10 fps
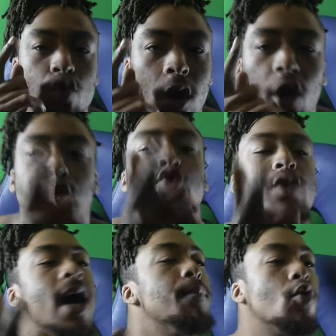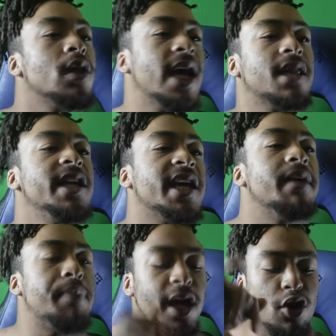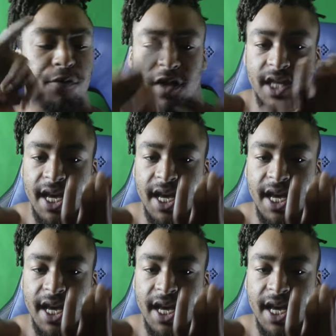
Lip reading: Are you not more likely to get paid off of